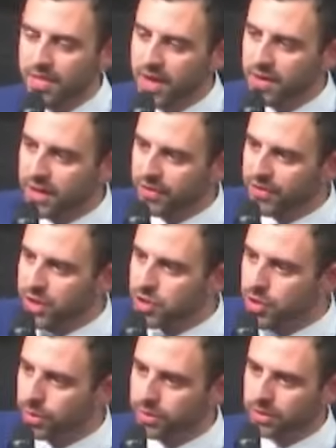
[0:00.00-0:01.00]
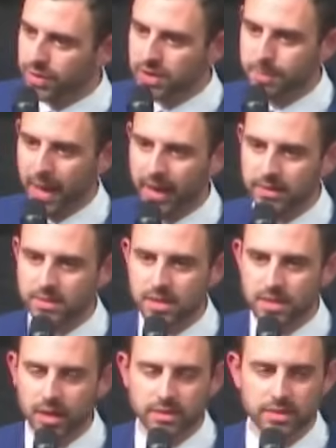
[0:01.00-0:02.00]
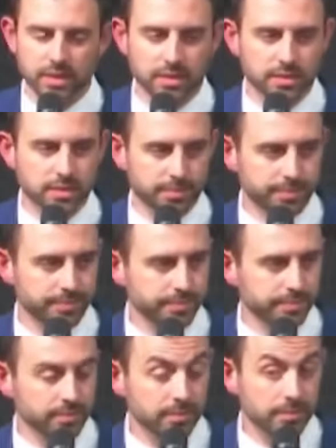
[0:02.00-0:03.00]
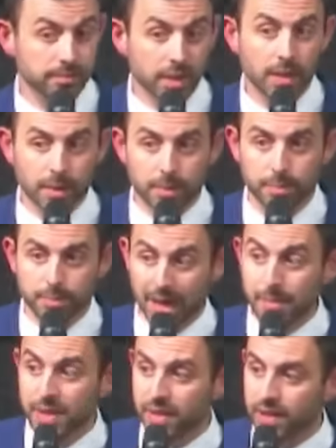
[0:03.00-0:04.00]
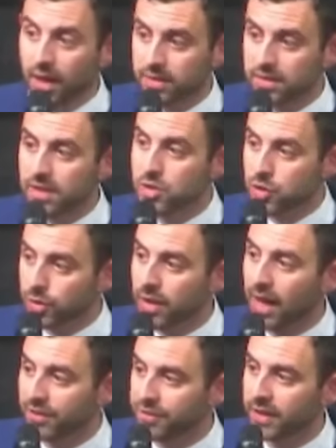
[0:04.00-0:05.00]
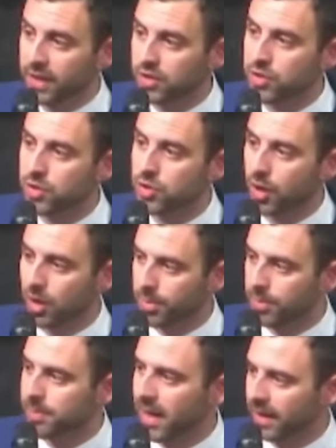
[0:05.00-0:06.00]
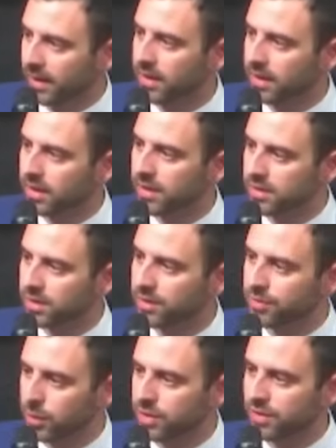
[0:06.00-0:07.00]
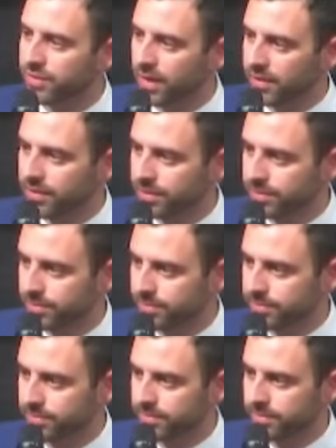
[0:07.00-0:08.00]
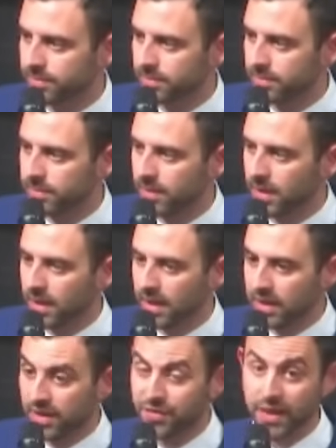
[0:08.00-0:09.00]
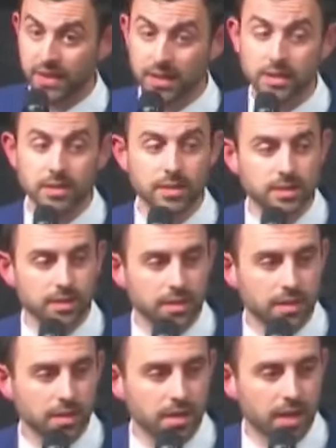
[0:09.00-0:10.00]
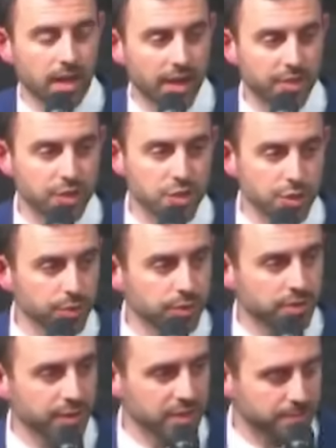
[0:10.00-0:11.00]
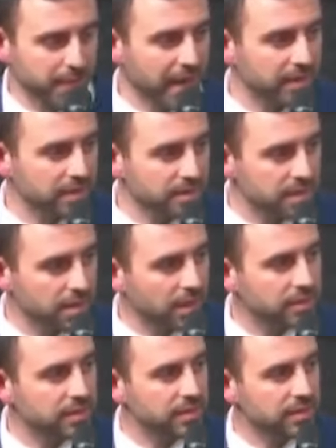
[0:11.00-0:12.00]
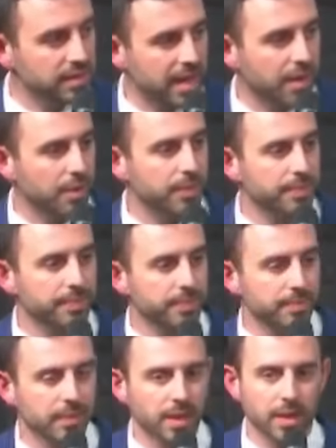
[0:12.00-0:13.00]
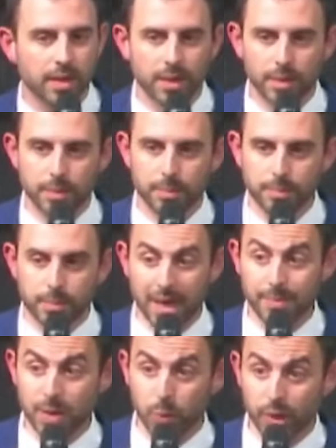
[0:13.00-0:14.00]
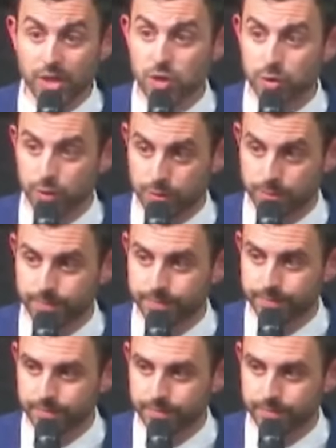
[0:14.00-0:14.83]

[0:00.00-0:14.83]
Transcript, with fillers: think that if the Jews are as bad as the Nazis, Maybe the Nazis should have finished the job back in 1945. And if they didn't, and the Jews are as bad as the Nazis now, maybe we should.